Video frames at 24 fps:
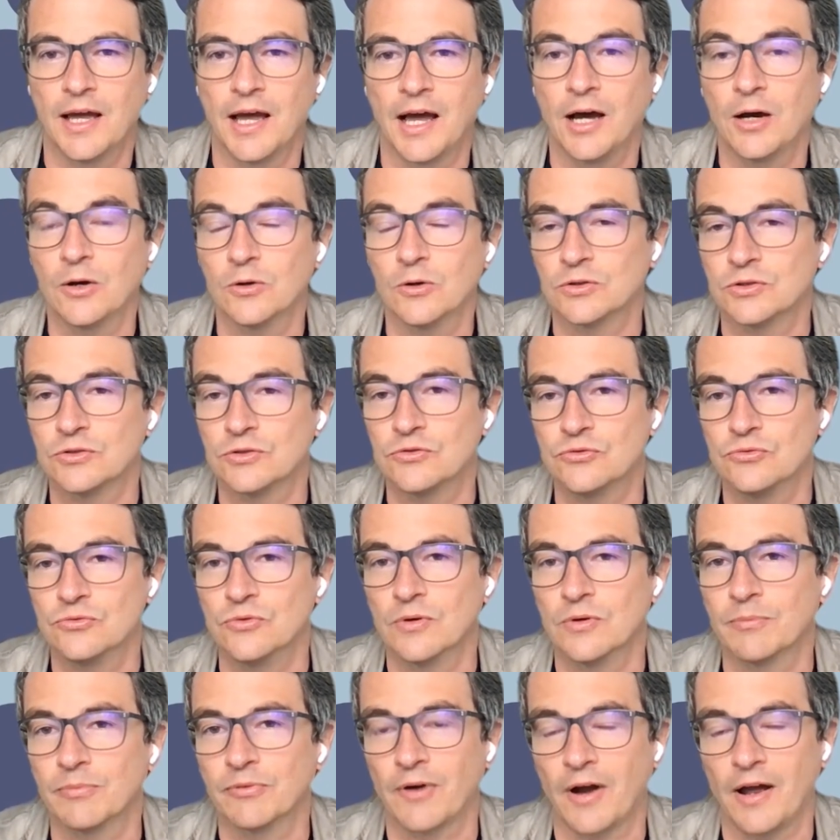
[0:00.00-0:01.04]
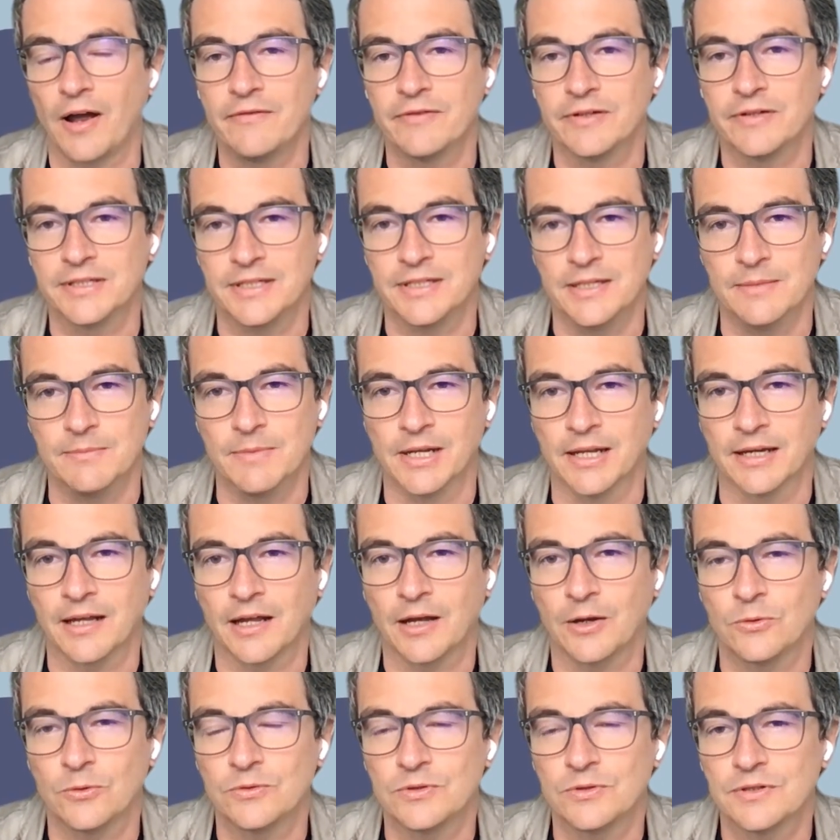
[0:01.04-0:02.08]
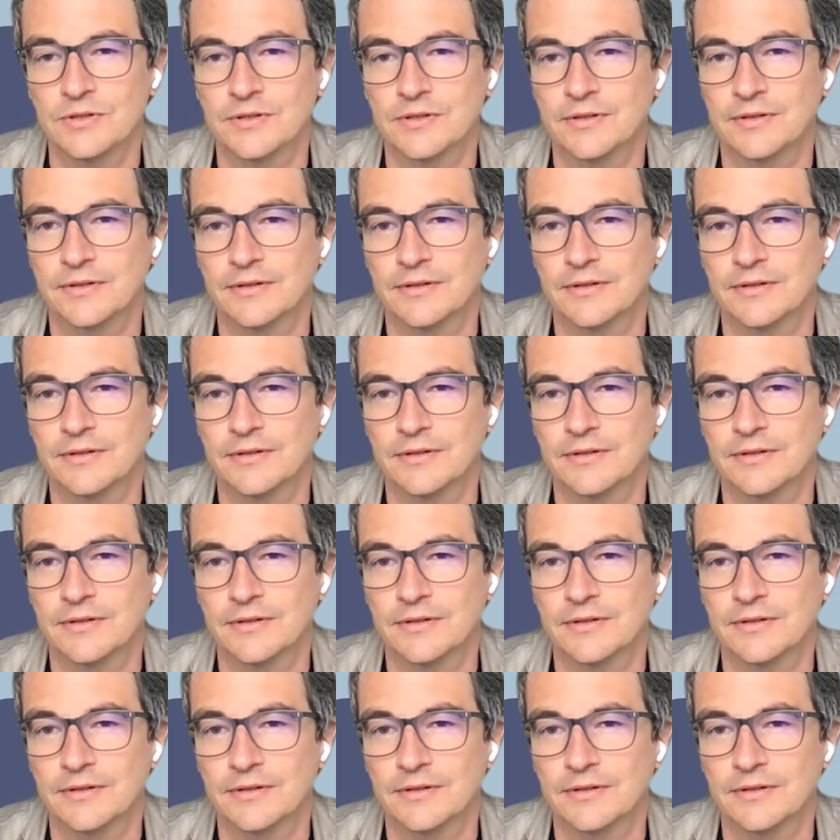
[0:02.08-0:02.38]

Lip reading: out to a private email account,